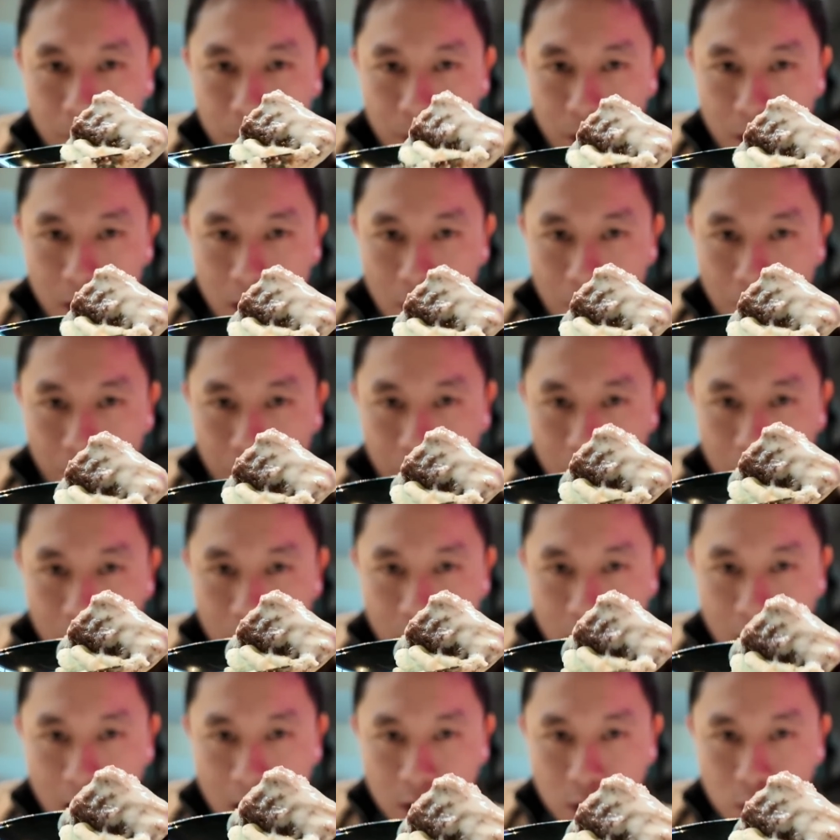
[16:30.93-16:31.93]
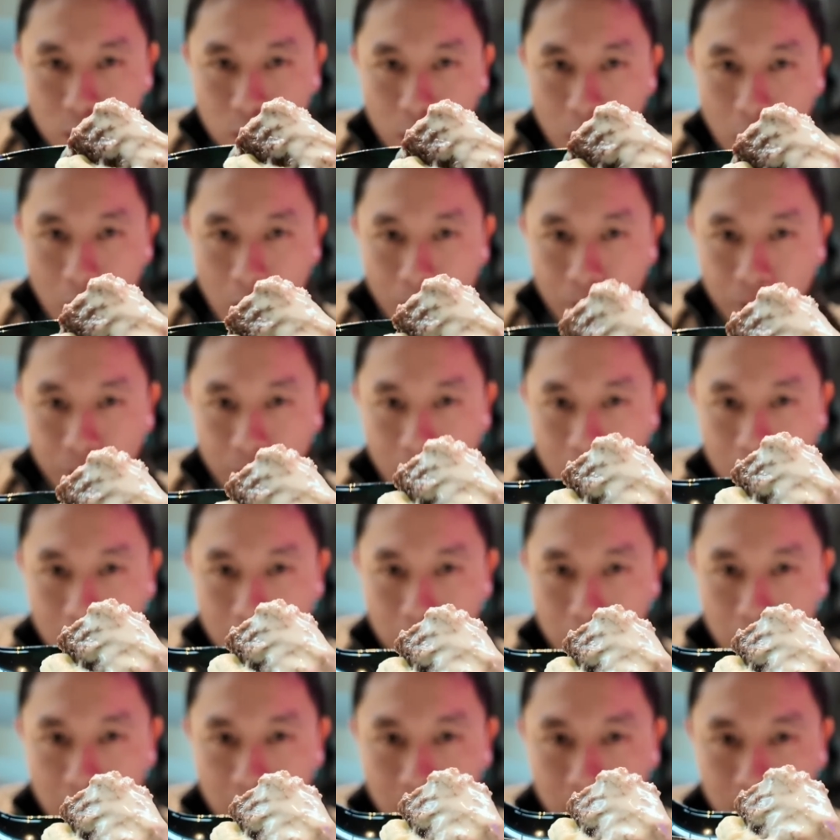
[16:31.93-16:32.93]
but that's what a
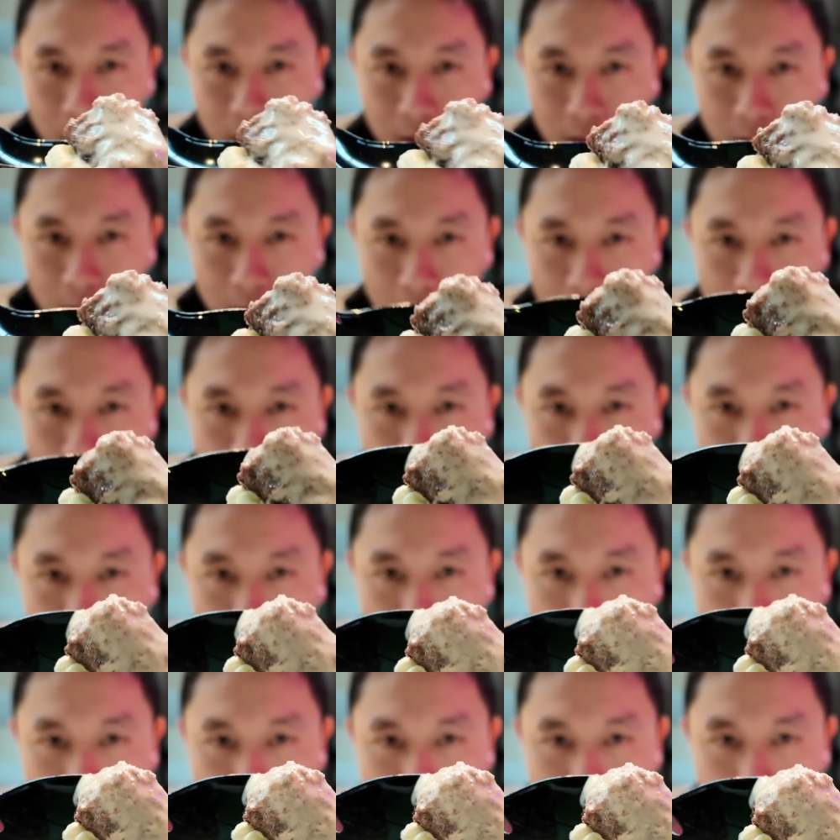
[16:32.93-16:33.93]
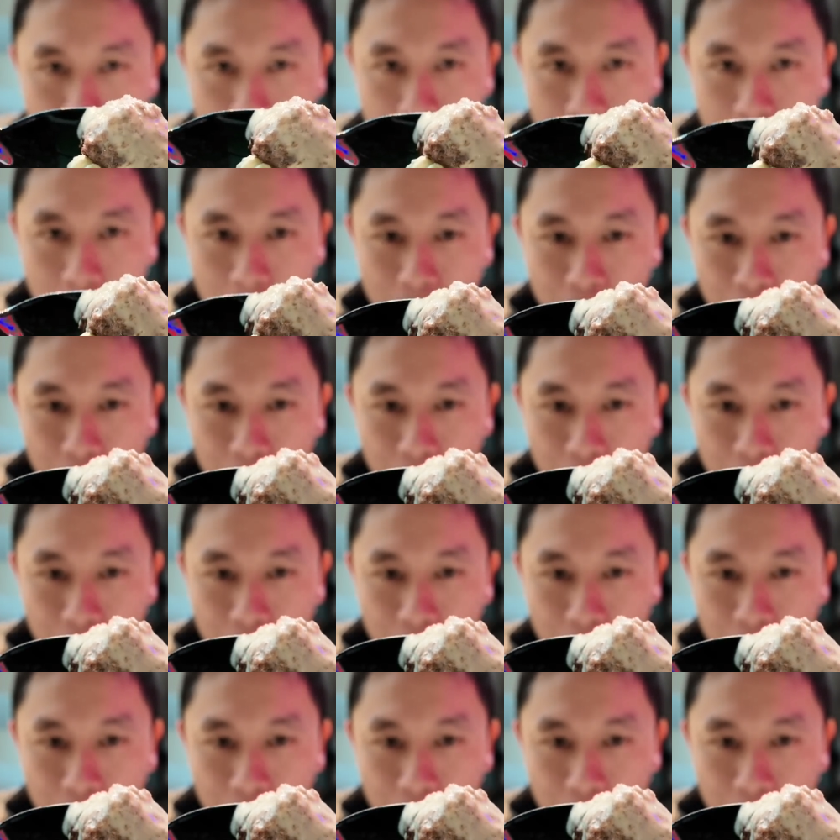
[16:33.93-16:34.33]
milk cake looks like.